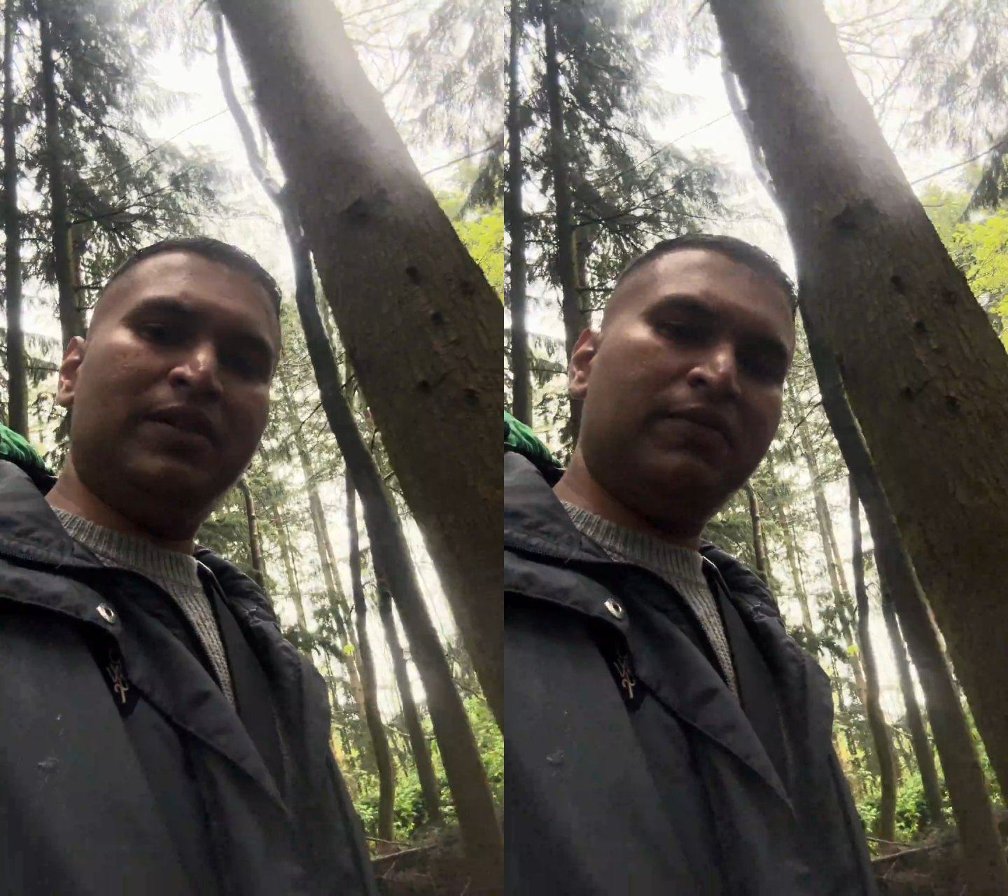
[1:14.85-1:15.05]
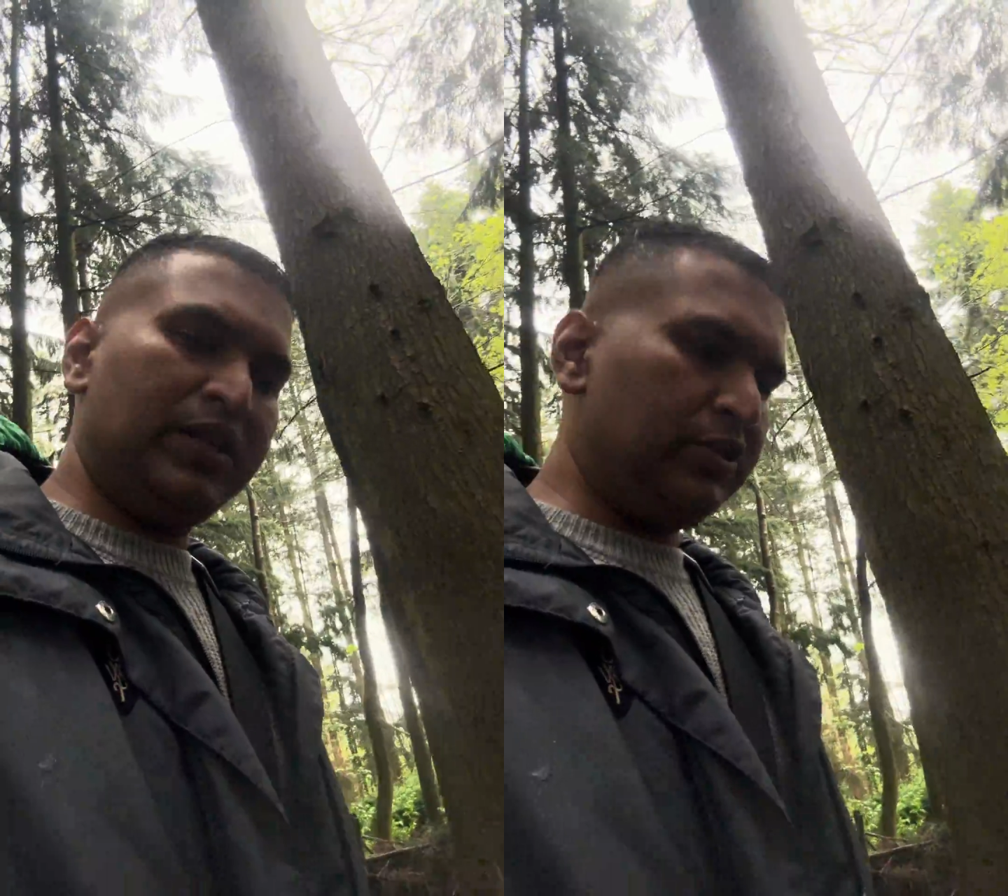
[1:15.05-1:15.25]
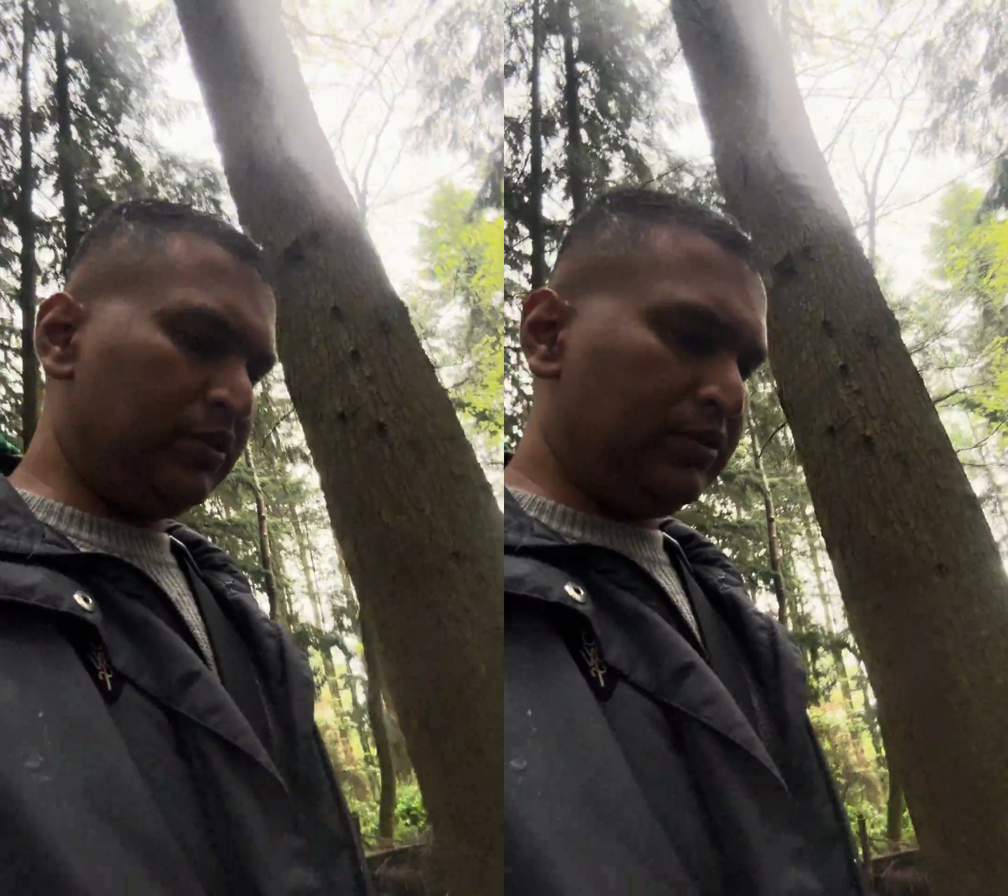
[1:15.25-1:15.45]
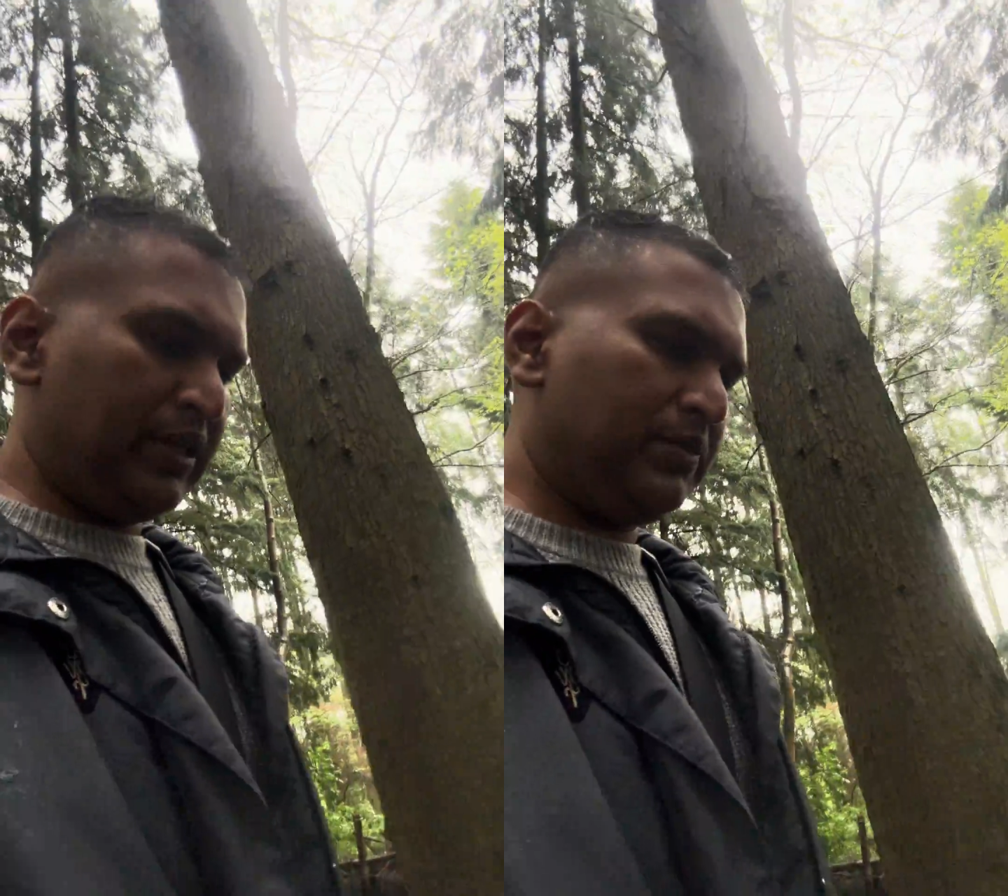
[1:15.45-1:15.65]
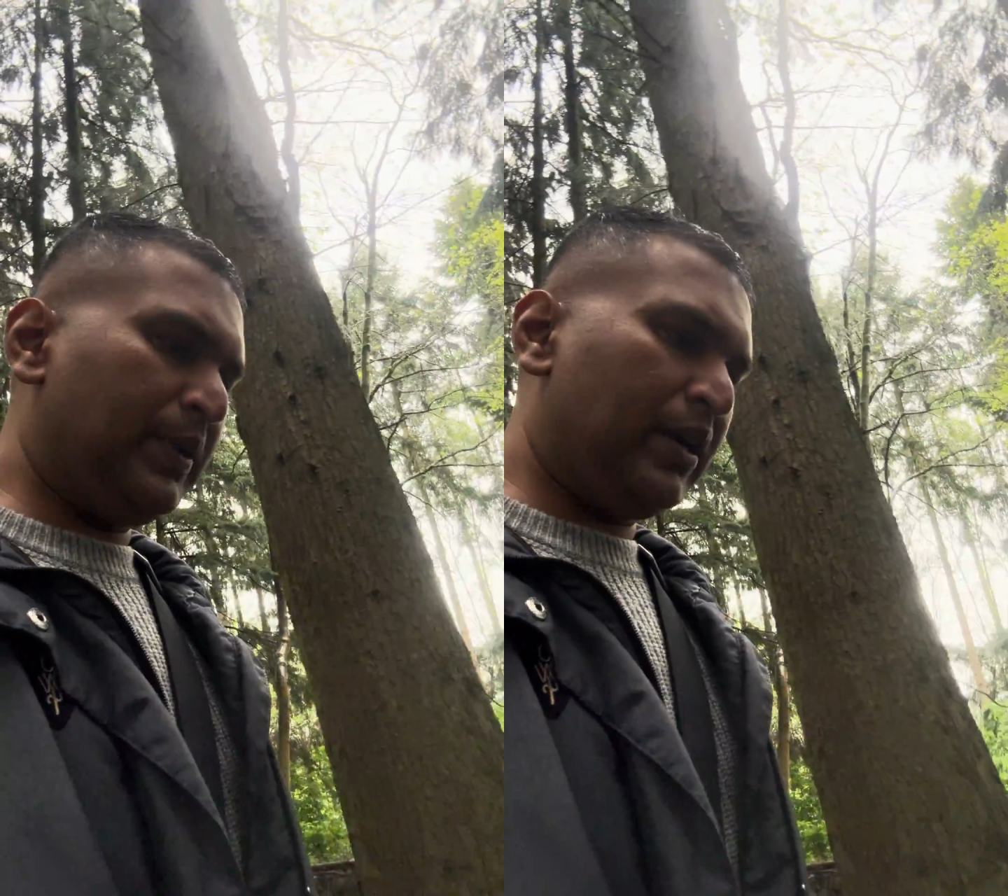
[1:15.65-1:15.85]
functions
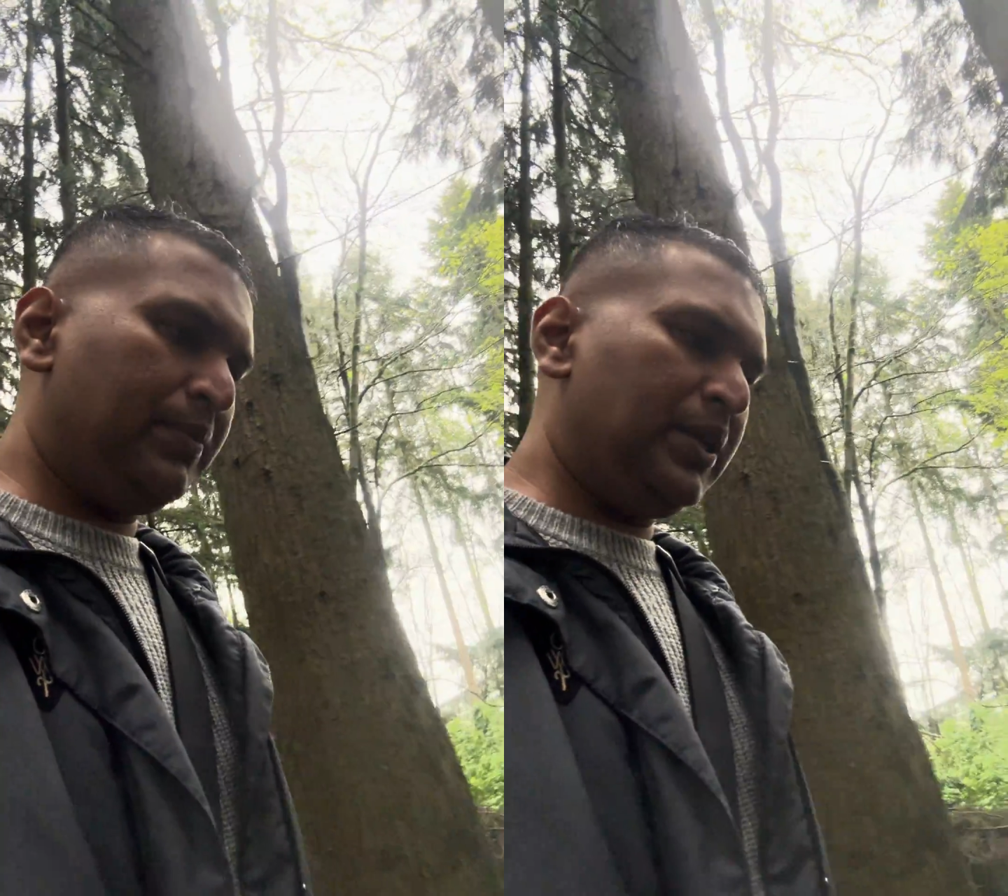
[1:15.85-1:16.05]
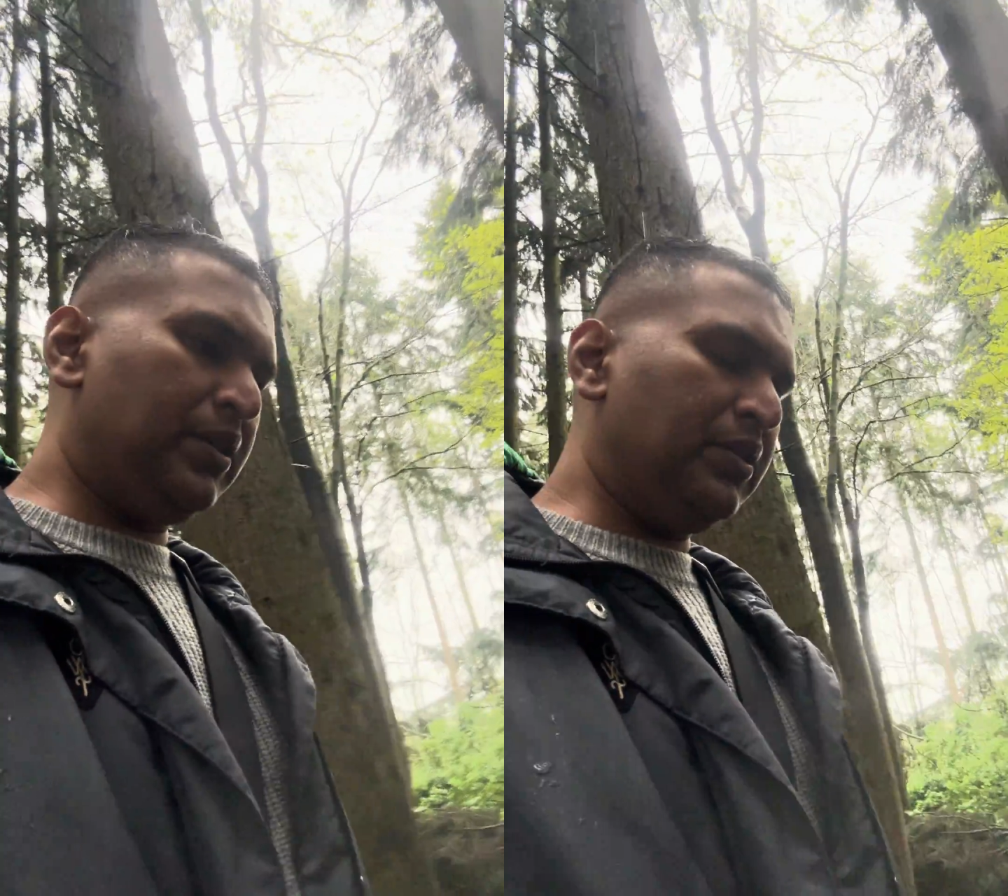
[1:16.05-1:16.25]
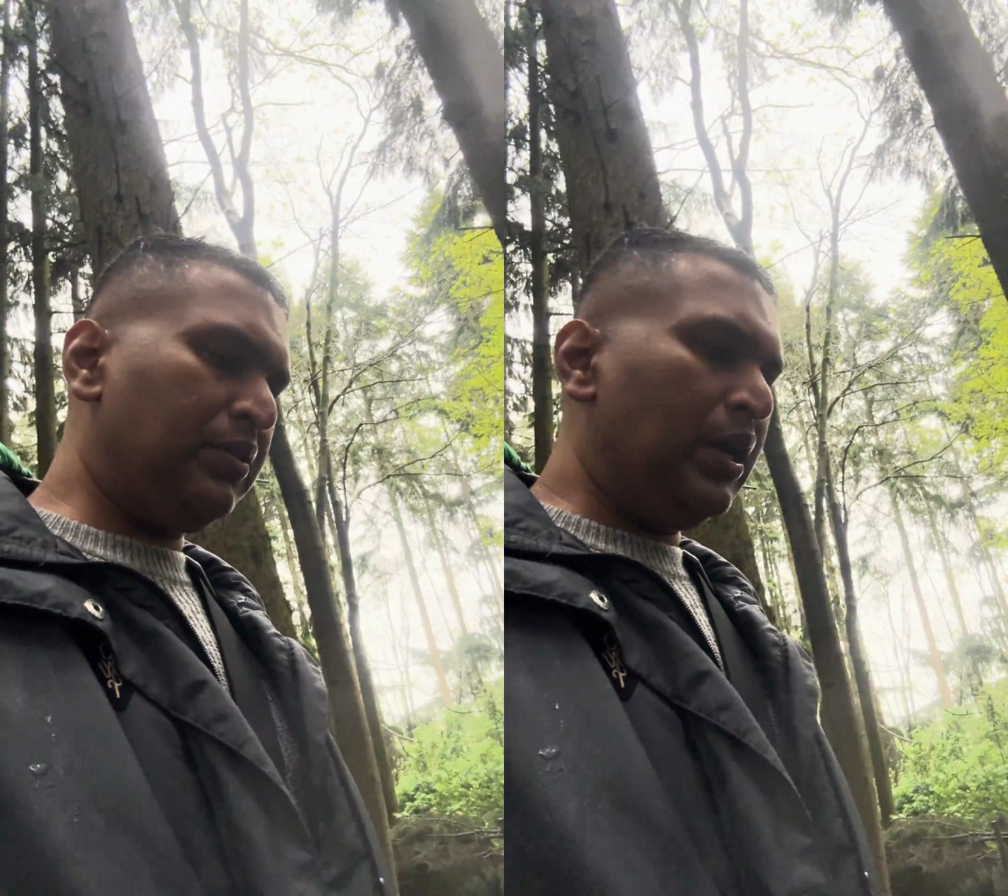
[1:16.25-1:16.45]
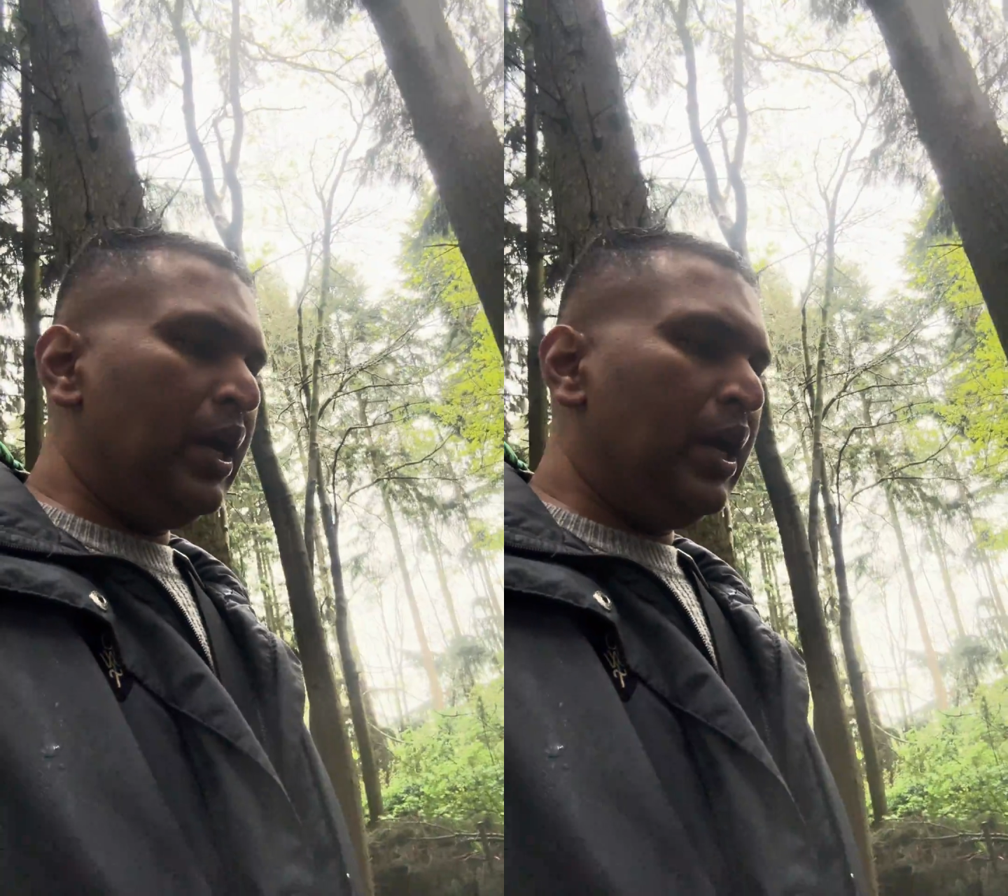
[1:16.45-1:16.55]
as parameters,